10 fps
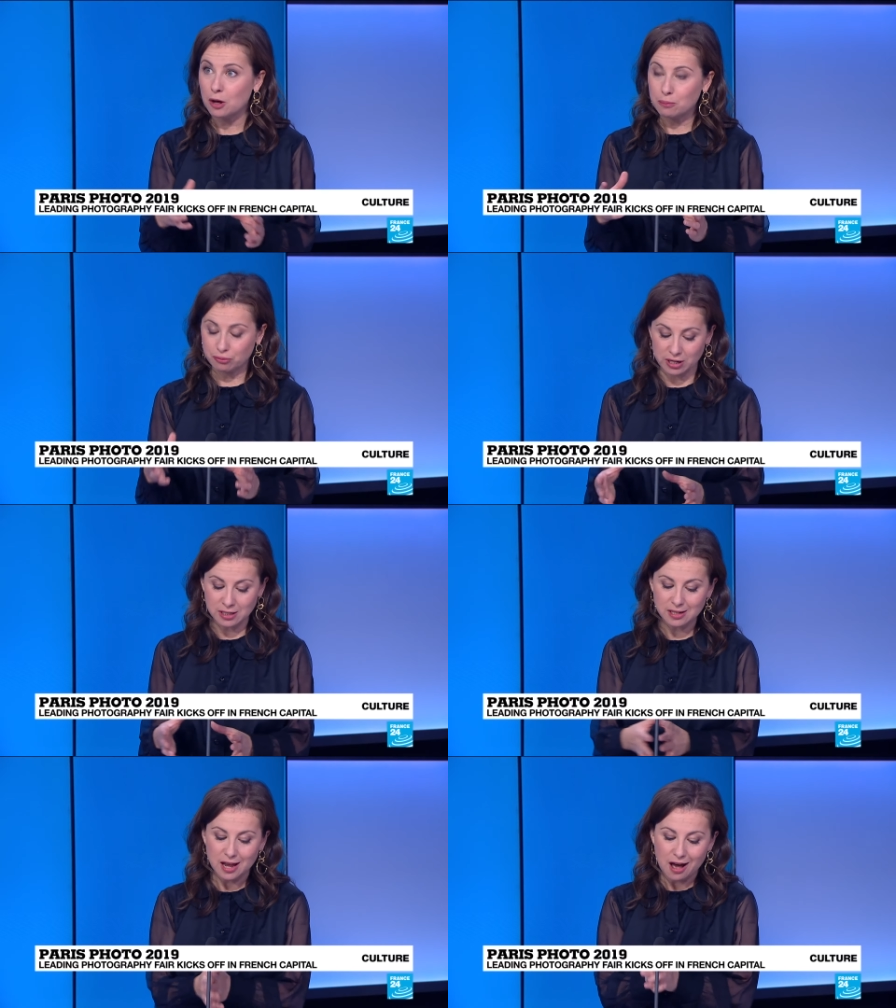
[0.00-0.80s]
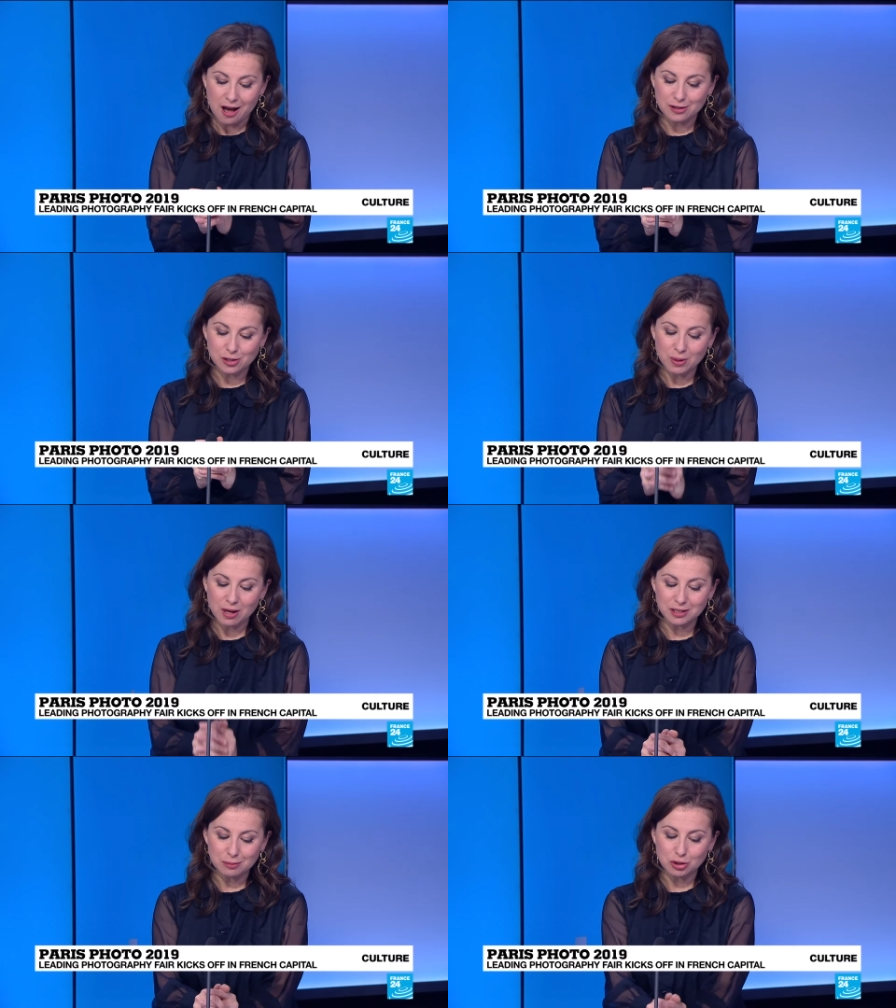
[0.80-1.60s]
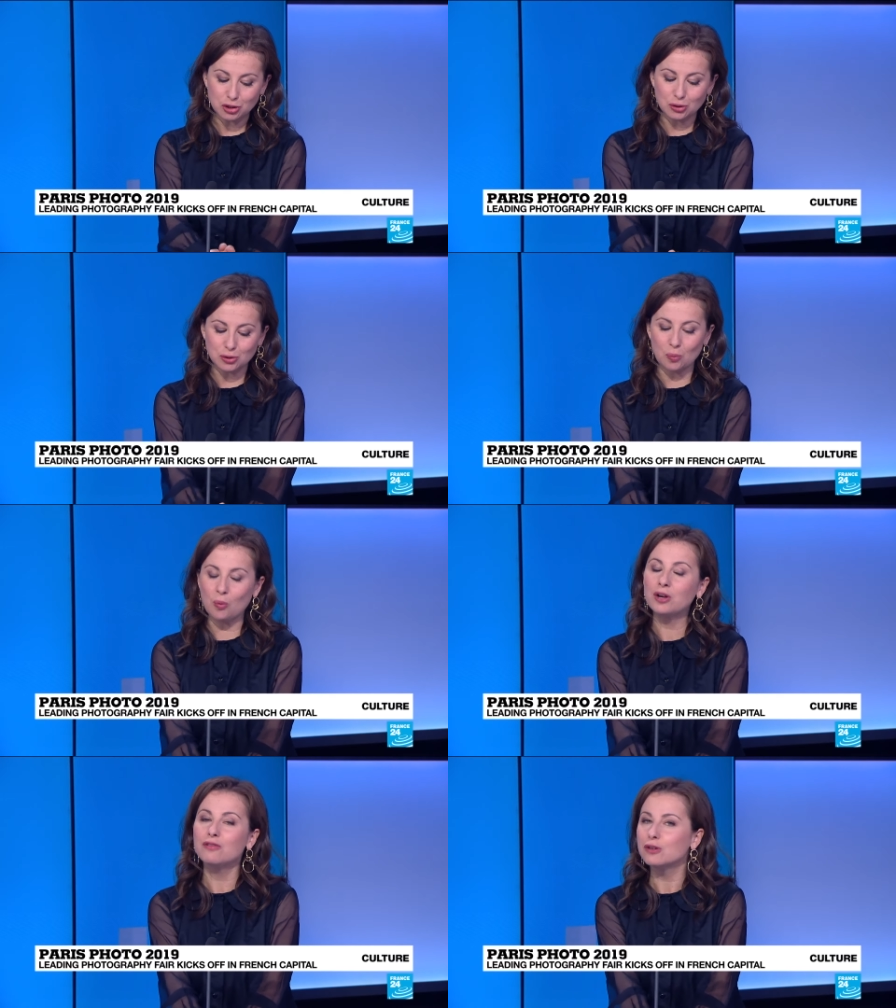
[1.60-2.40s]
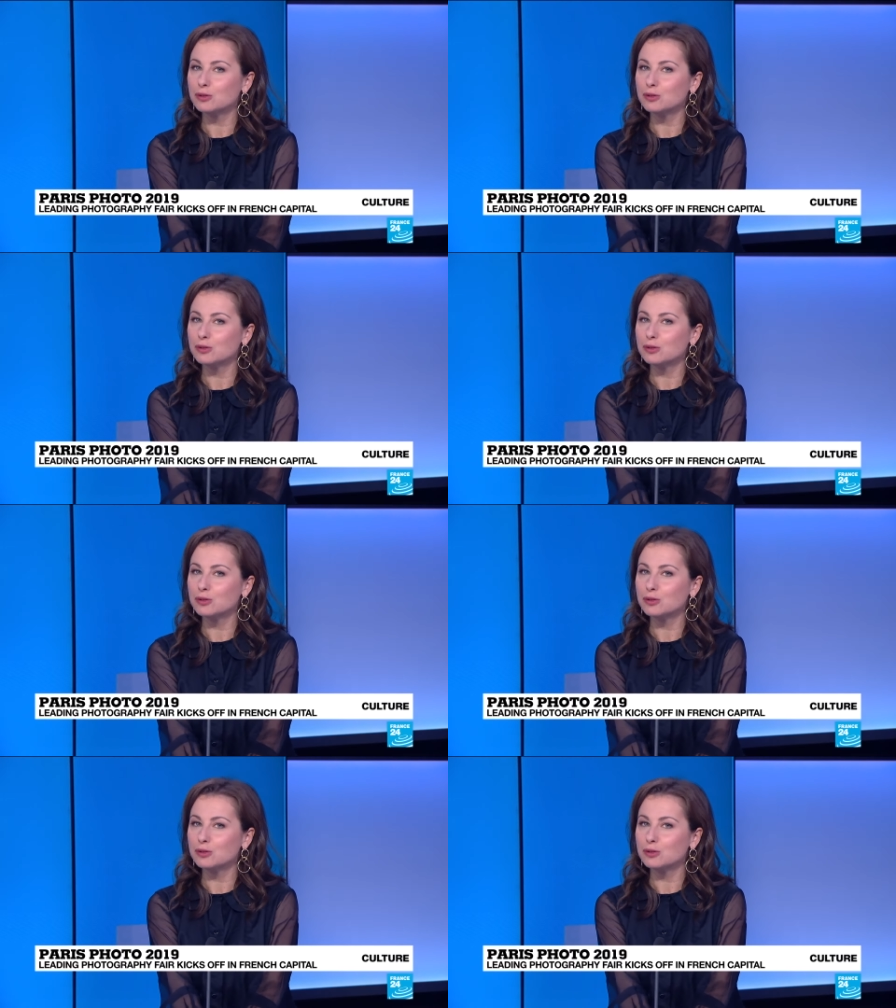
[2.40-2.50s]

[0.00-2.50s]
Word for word: prints. So we asked him to choose one of those